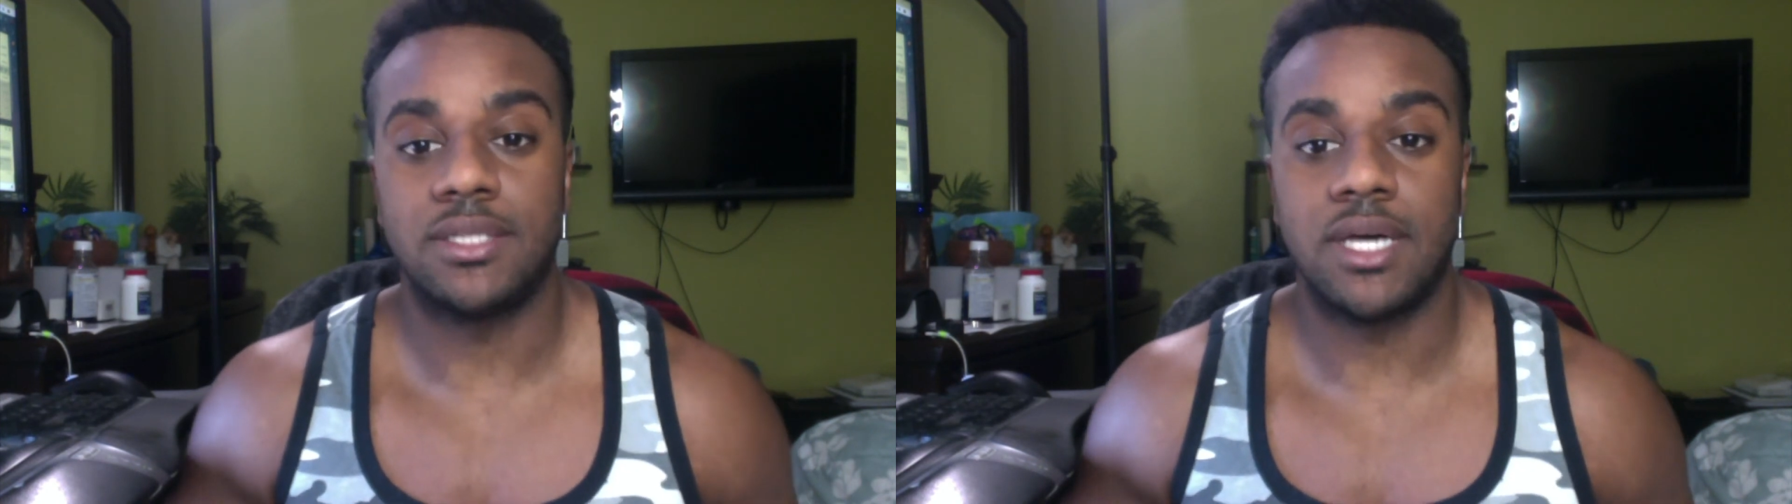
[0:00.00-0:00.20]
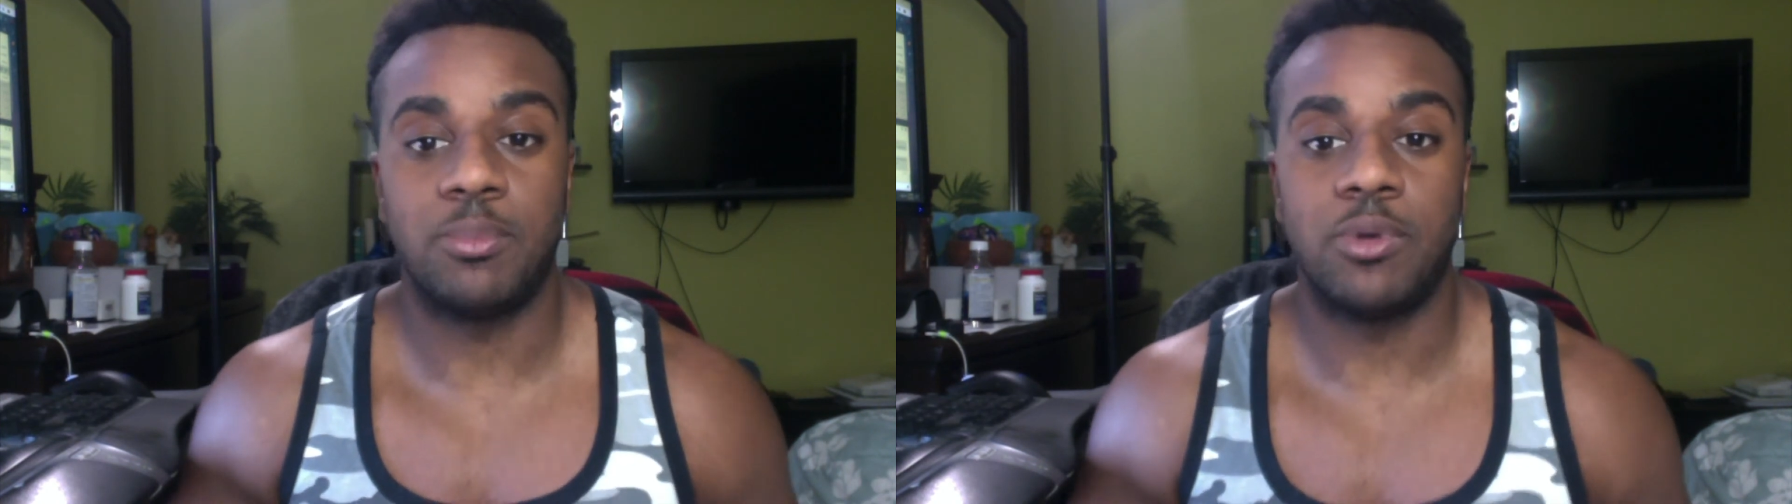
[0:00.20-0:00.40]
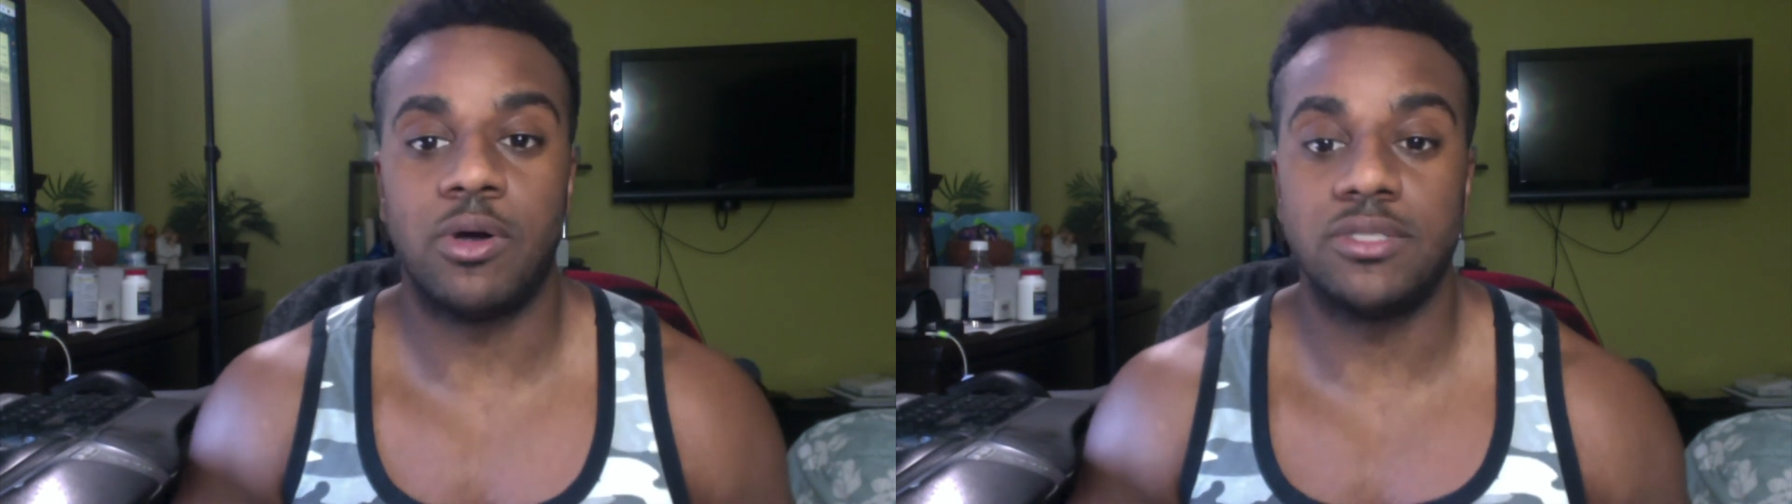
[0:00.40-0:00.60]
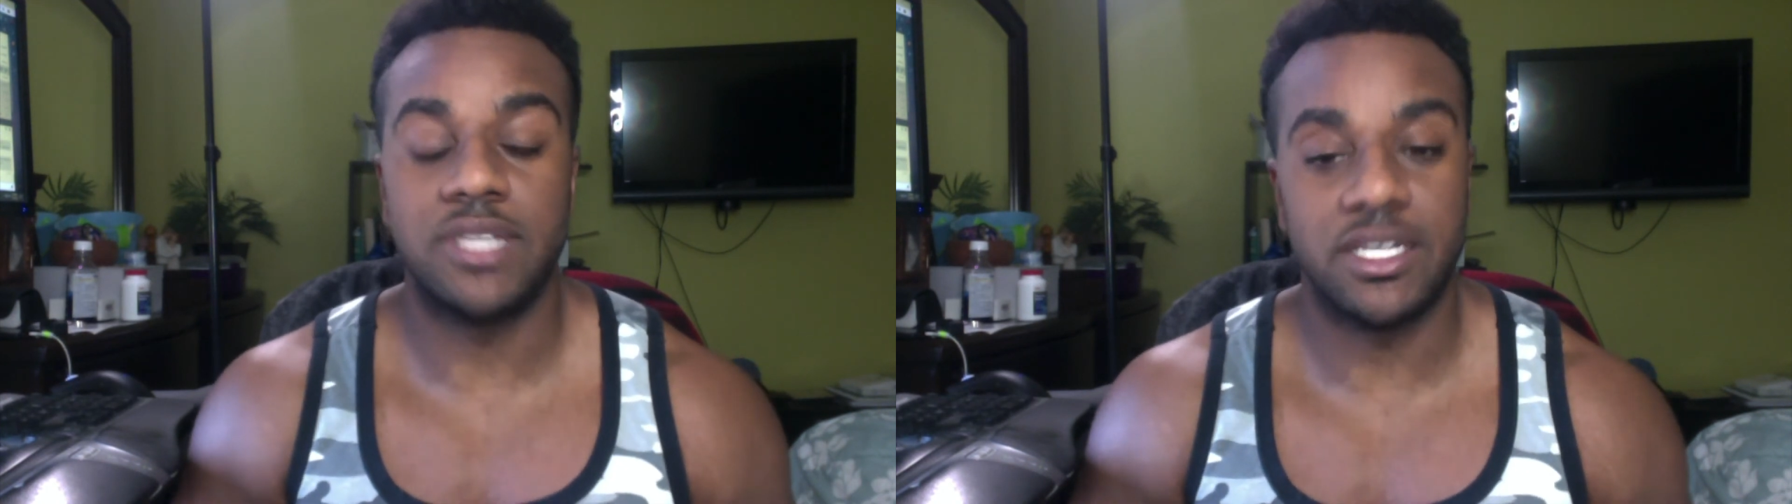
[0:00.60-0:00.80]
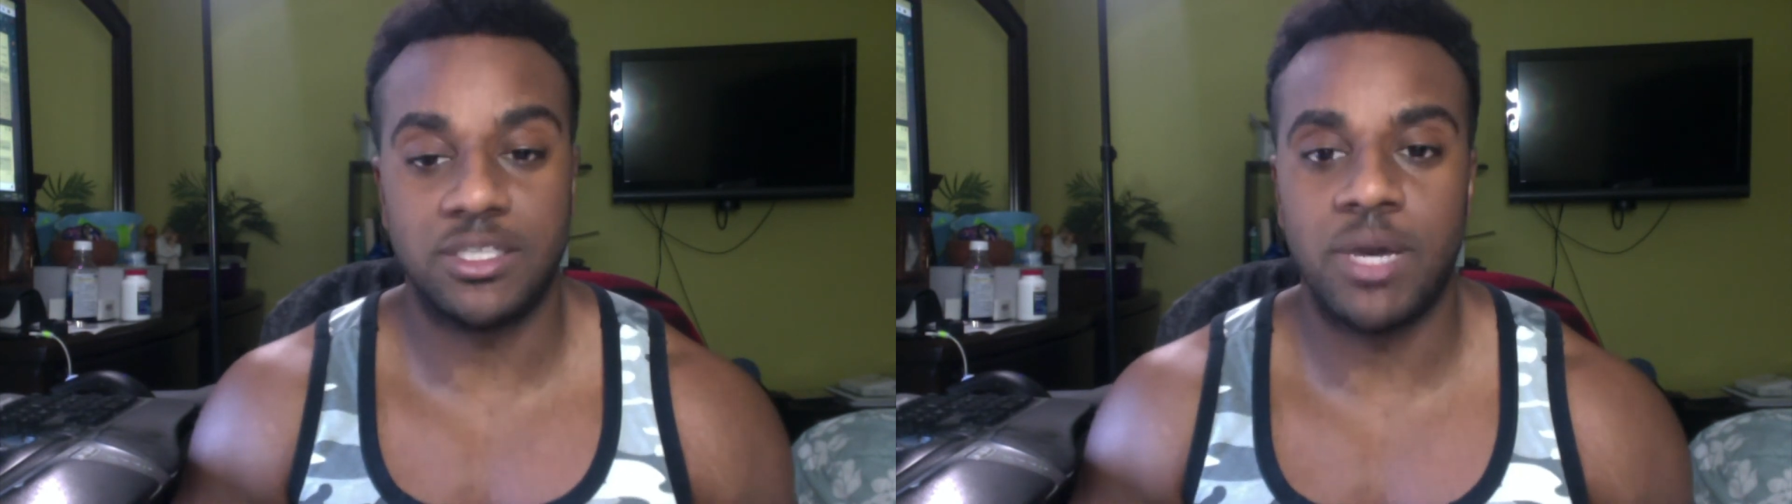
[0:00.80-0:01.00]
to hop on the
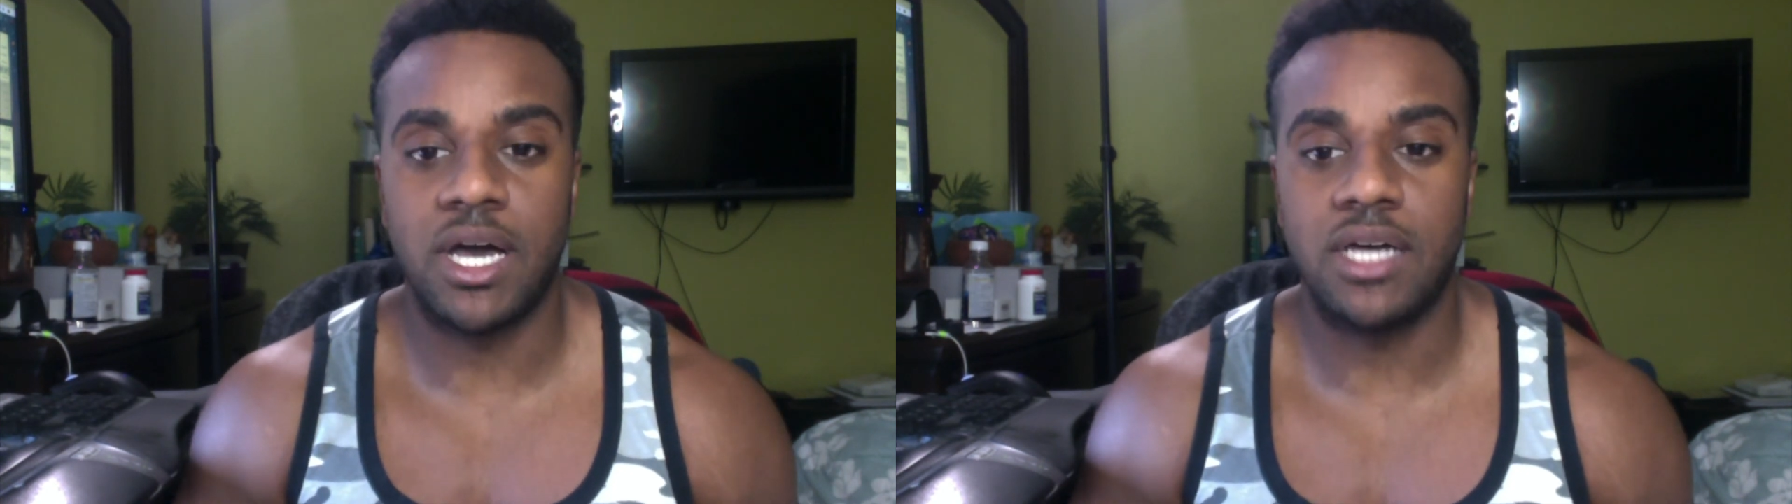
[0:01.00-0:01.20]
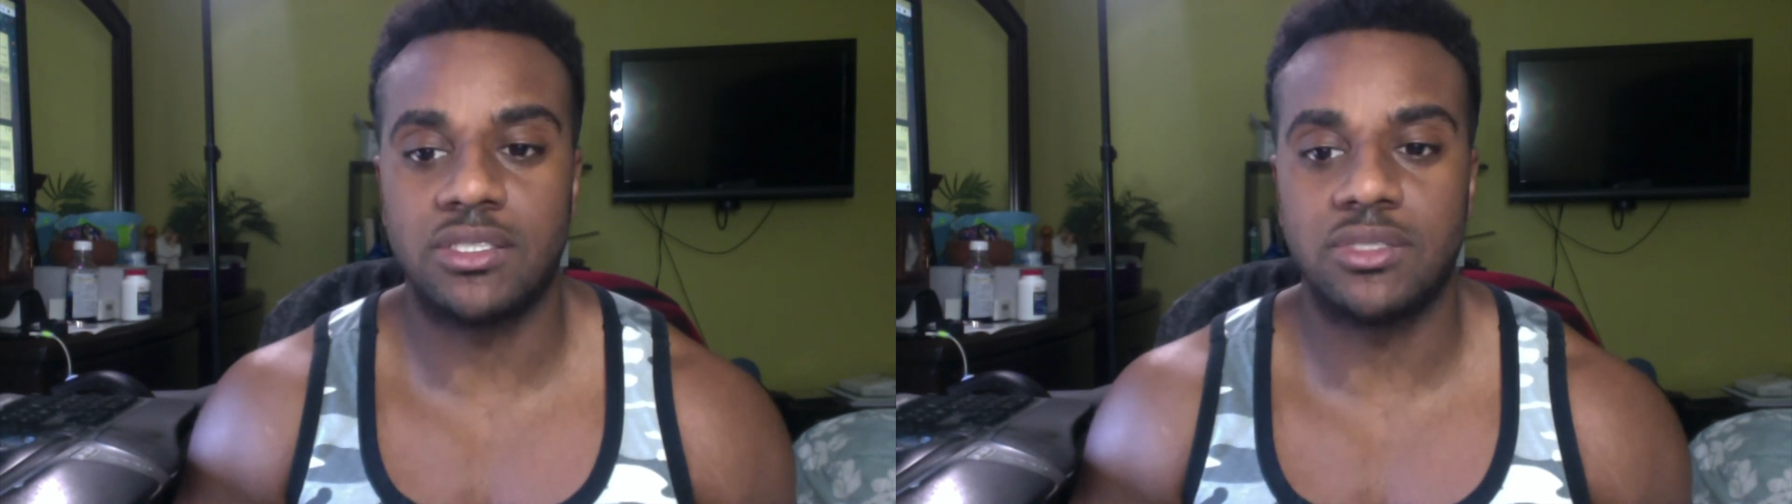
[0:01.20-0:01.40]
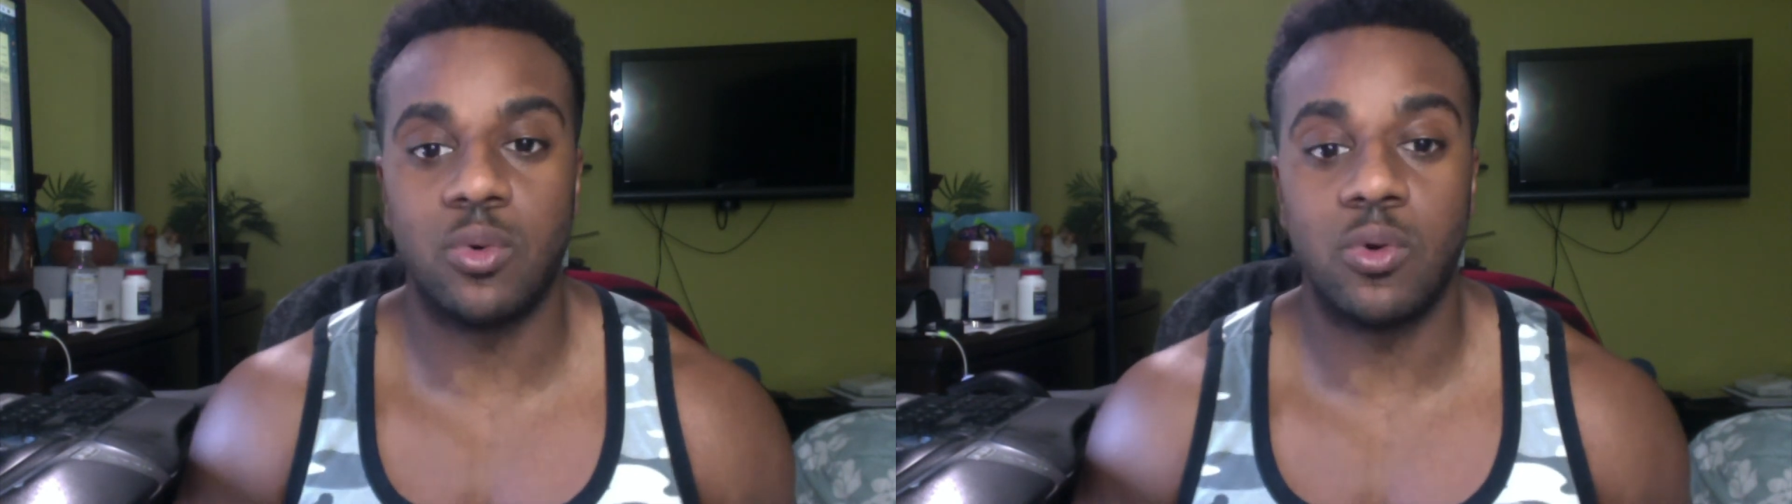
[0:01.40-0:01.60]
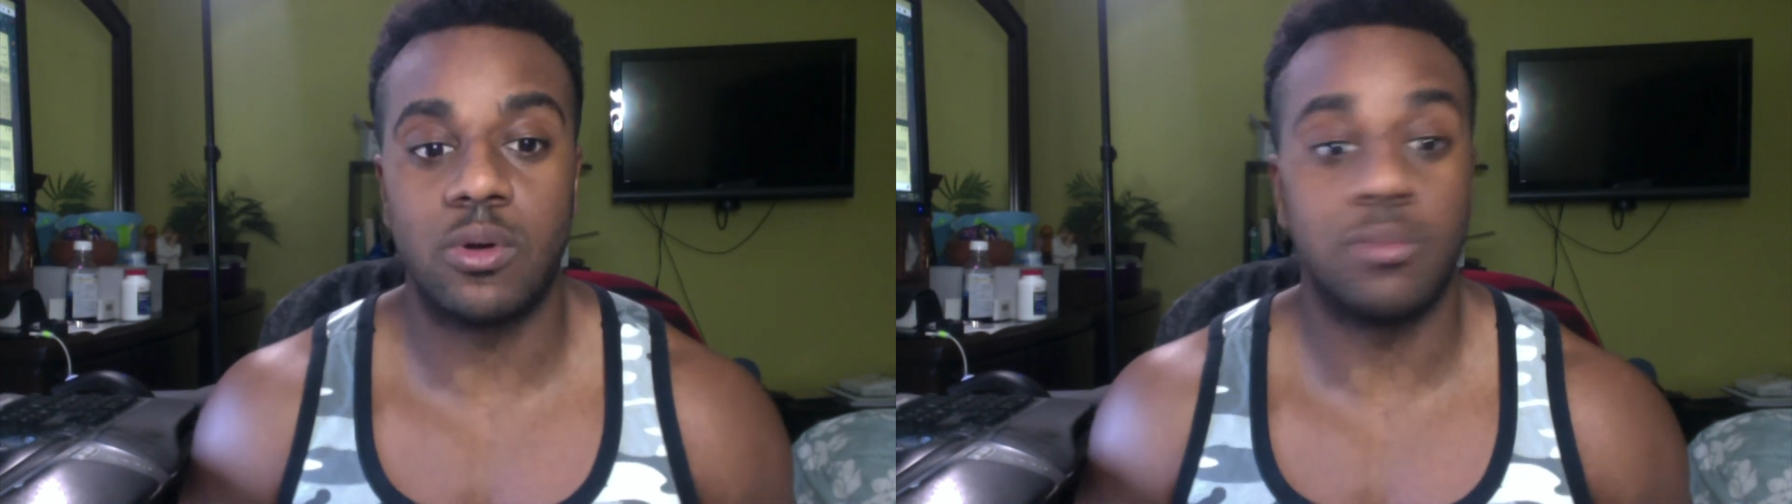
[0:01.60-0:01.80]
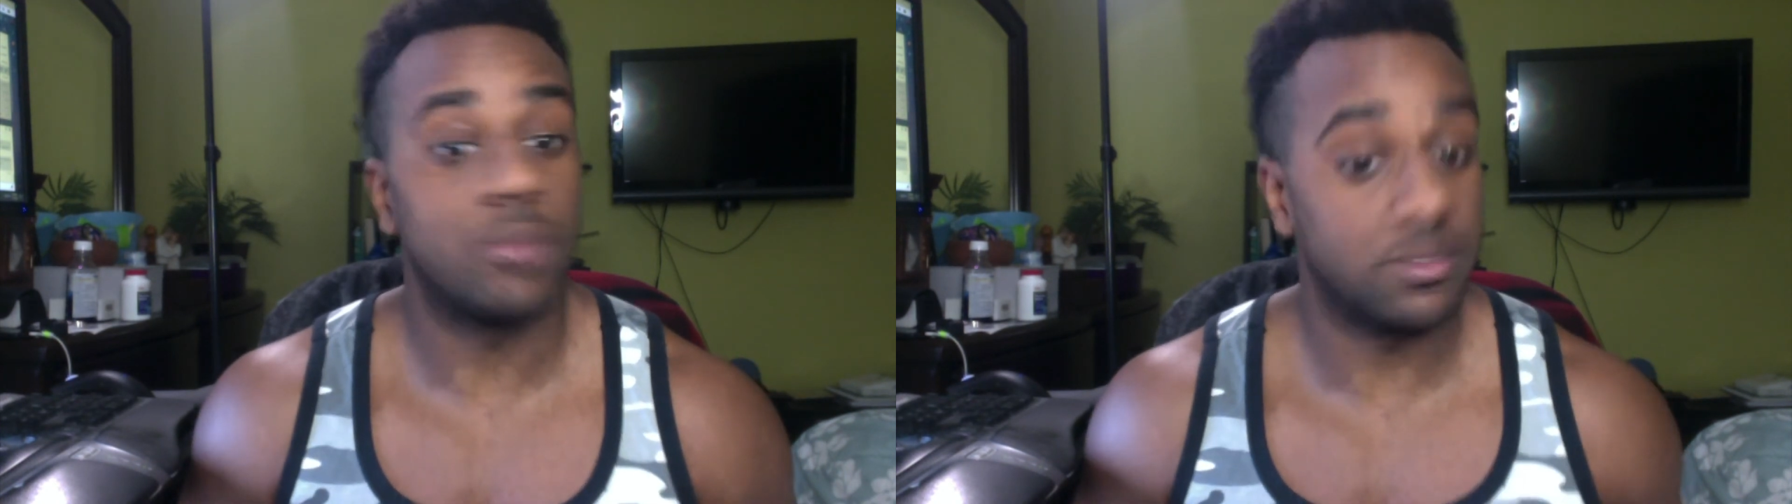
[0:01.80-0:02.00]
Xbox
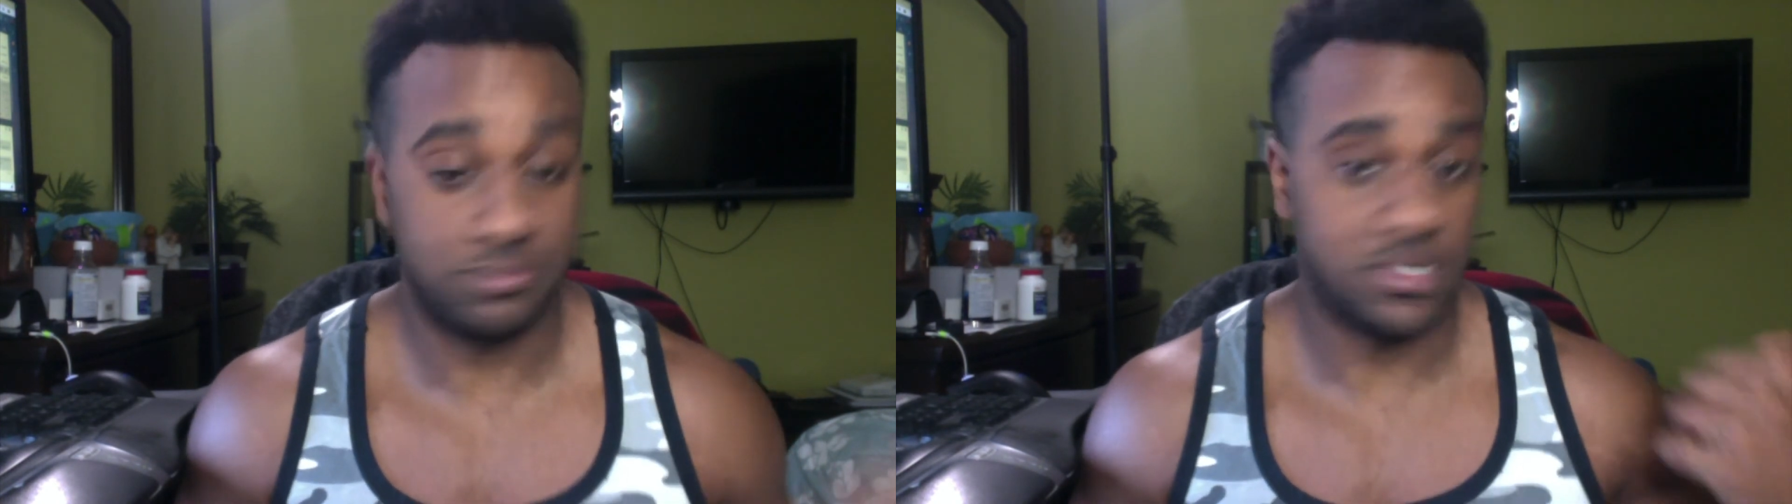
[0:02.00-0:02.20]
or my